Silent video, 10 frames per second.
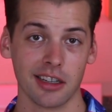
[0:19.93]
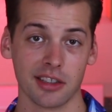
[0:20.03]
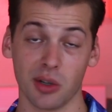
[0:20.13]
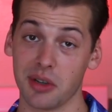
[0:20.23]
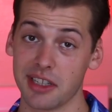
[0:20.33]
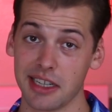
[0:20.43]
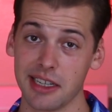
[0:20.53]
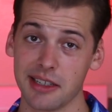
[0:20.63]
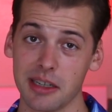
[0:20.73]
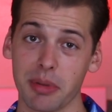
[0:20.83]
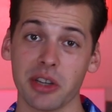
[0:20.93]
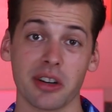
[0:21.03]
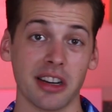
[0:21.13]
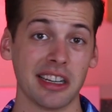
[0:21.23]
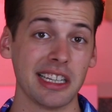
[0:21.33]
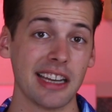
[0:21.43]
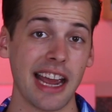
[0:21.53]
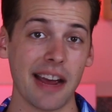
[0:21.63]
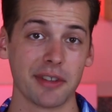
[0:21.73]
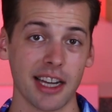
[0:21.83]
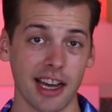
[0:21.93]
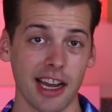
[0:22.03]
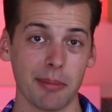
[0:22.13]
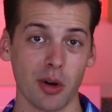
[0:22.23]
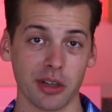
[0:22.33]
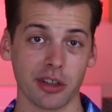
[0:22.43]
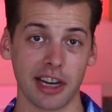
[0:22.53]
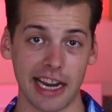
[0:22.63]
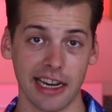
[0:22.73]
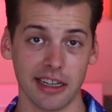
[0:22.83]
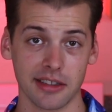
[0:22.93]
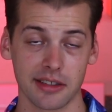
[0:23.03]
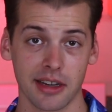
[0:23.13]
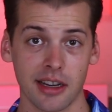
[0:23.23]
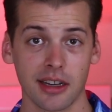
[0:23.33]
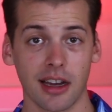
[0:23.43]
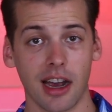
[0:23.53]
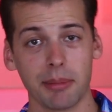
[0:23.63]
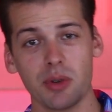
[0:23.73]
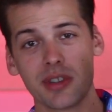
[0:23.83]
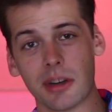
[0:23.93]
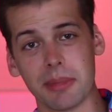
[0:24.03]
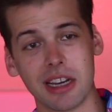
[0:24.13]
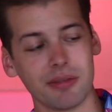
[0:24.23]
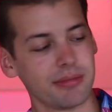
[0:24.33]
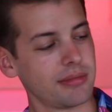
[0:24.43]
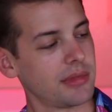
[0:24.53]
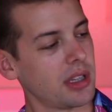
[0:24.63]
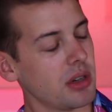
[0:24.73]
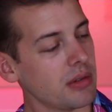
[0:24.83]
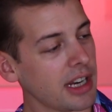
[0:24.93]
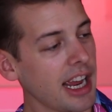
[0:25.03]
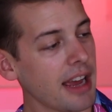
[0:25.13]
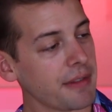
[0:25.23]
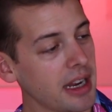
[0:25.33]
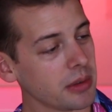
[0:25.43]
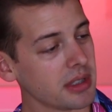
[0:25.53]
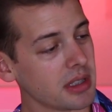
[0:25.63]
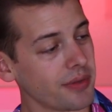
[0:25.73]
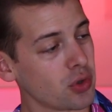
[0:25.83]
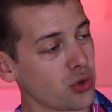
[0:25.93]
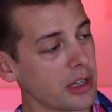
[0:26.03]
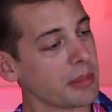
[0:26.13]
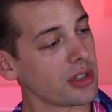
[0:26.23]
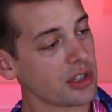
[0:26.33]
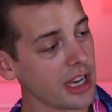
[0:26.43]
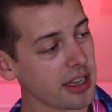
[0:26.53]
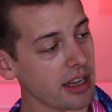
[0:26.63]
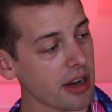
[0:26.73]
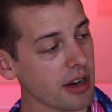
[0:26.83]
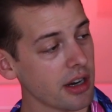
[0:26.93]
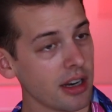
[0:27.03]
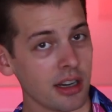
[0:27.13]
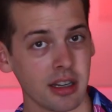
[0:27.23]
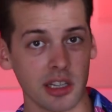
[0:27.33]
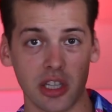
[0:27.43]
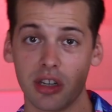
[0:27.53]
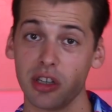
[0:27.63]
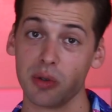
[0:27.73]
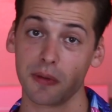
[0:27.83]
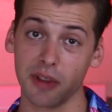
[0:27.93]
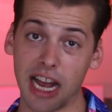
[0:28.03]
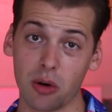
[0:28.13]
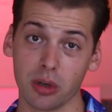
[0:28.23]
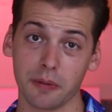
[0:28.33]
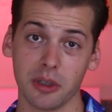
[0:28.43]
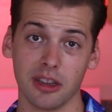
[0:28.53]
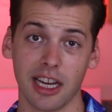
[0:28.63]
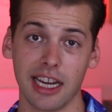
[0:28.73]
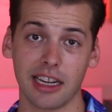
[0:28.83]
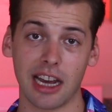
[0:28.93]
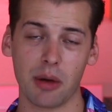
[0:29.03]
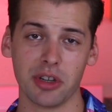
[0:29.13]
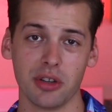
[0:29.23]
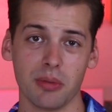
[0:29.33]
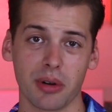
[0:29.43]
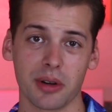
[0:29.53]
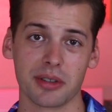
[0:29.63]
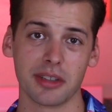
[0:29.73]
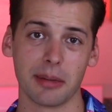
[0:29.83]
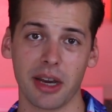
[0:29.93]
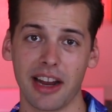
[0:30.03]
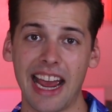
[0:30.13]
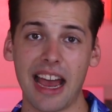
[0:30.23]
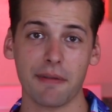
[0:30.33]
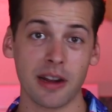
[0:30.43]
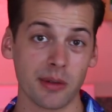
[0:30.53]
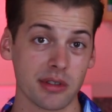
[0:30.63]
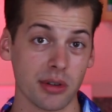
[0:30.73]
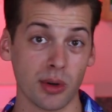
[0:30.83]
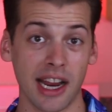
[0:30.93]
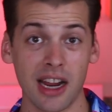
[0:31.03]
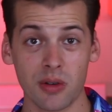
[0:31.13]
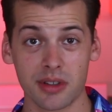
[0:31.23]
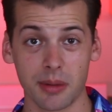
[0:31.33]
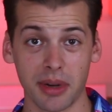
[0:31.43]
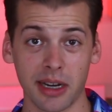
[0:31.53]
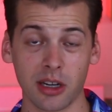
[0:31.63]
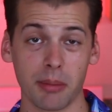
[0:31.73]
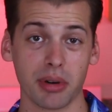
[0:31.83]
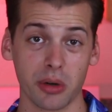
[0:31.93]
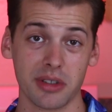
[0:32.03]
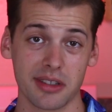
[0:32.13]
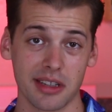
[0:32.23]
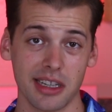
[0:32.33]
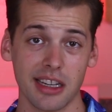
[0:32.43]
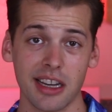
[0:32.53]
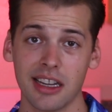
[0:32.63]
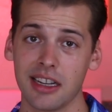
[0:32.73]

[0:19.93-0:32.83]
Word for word: so it's easy, but you're going to need to have time on your hands. I'm using about two and a half ounces of trim and shake here. You can use flour if you'd like. I would do personally about a half ounce to an ounce depending on potency